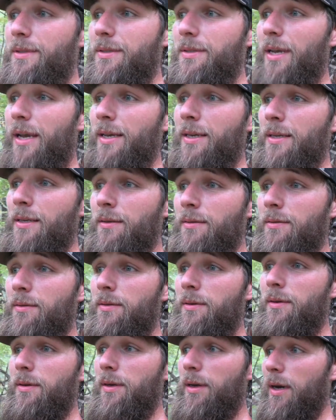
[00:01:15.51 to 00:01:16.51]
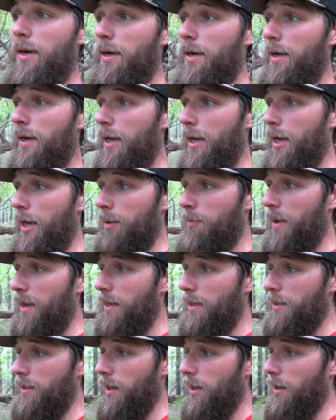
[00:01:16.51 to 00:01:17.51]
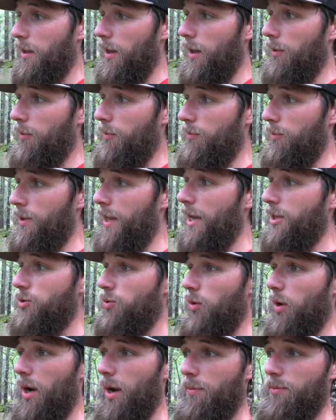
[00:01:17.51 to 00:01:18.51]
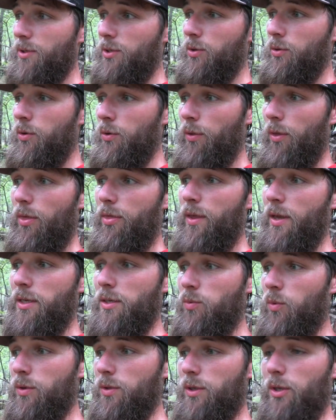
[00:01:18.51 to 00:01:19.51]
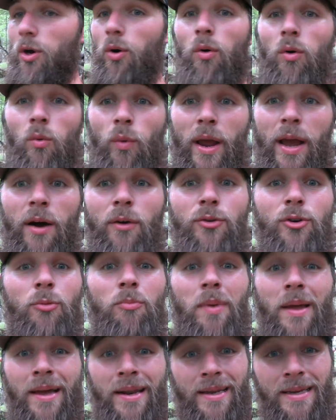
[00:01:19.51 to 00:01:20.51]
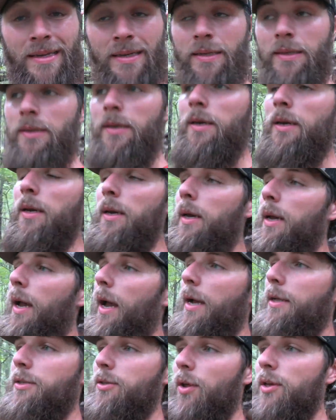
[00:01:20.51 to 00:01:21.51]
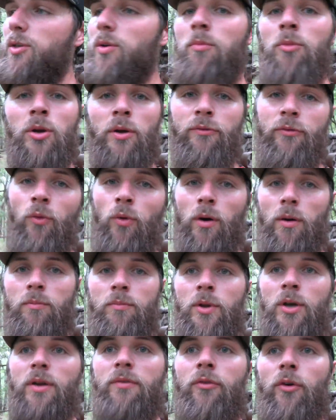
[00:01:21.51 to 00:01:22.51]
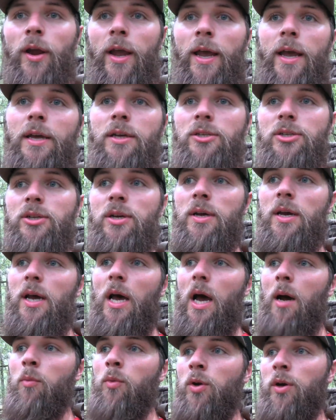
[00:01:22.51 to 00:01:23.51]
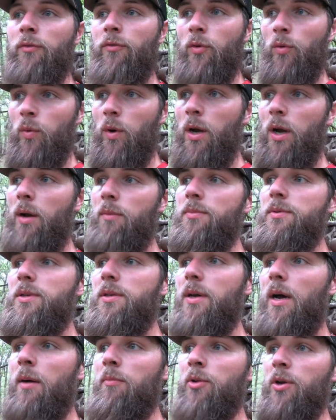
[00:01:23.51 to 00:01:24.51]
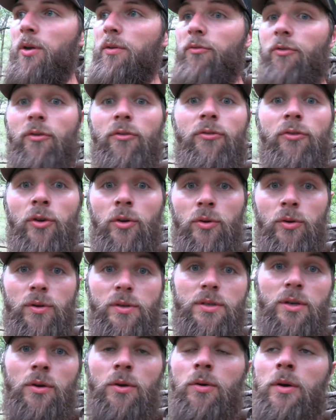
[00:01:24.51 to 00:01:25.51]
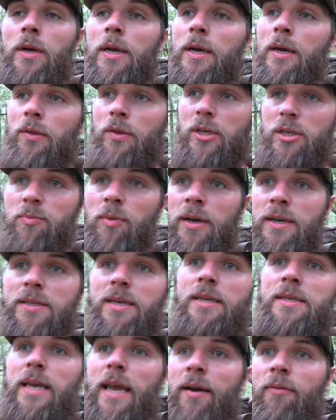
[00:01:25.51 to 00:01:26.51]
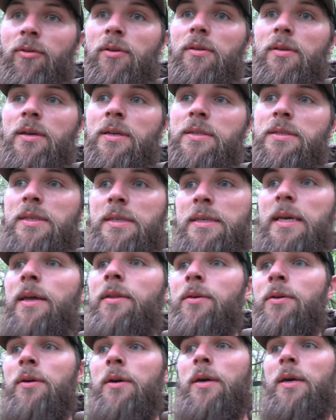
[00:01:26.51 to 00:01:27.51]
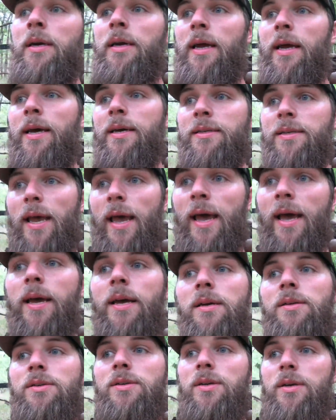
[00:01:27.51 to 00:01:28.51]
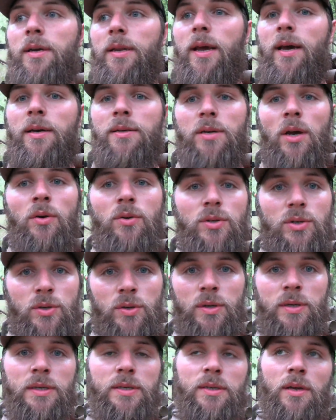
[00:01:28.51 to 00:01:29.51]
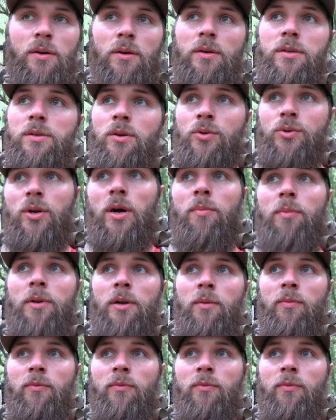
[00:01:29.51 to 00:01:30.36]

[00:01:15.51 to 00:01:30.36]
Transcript: taking and making it a natural obstacle that things want to go around or bed in. And so that's what I'm looking for. I'm looking for edge, I'm looking for rubs, I'm looking for food. So this place has everything together. It has edge, it has oak trees that are going to start dropping here